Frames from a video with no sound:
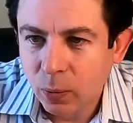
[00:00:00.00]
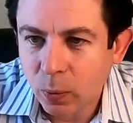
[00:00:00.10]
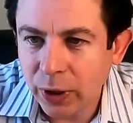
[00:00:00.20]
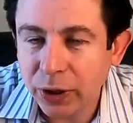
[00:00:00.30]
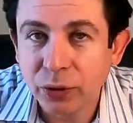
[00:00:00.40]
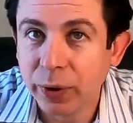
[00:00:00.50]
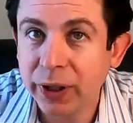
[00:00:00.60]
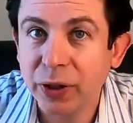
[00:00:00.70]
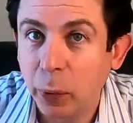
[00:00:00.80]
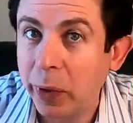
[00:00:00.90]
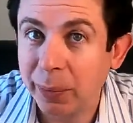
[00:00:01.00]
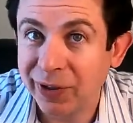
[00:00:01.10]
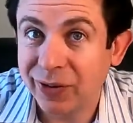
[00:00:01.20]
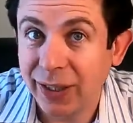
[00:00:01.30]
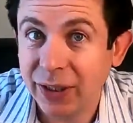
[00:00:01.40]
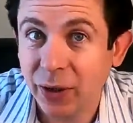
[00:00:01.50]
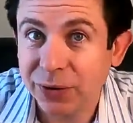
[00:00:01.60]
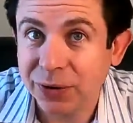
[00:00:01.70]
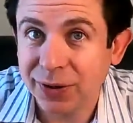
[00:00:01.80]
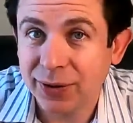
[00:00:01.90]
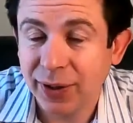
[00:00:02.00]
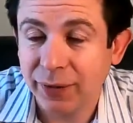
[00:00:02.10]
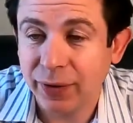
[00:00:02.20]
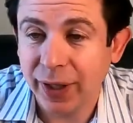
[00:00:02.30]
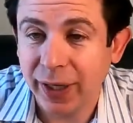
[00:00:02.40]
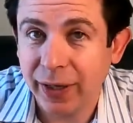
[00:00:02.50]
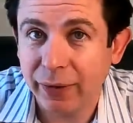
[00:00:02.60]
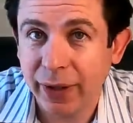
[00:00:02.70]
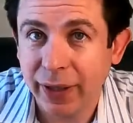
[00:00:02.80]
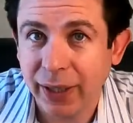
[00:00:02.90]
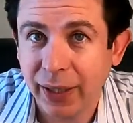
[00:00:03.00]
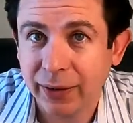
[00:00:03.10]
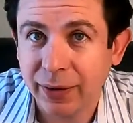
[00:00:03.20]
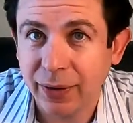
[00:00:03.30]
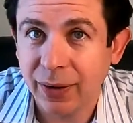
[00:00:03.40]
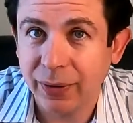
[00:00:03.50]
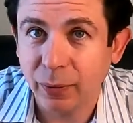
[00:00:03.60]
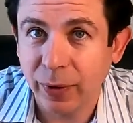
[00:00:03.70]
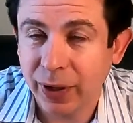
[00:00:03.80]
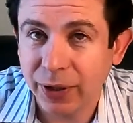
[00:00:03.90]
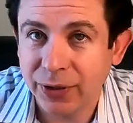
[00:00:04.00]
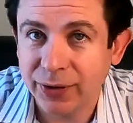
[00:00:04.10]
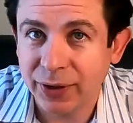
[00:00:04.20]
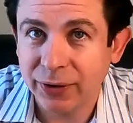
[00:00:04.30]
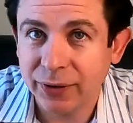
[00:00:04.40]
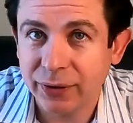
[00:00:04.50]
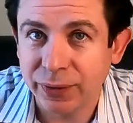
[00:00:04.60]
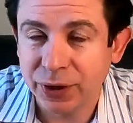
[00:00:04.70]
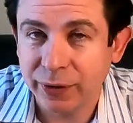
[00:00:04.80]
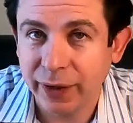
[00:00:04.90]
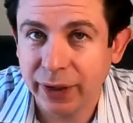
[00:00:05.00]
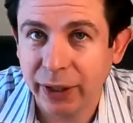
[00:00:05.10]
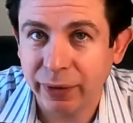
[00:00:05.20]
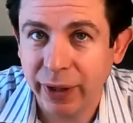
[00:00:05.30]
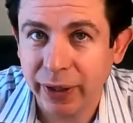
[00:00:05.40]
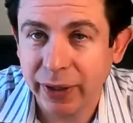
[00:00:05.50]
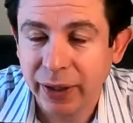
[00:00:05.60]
you really don't want to miss any doses if you have a cat with heart disease receiving diuretic.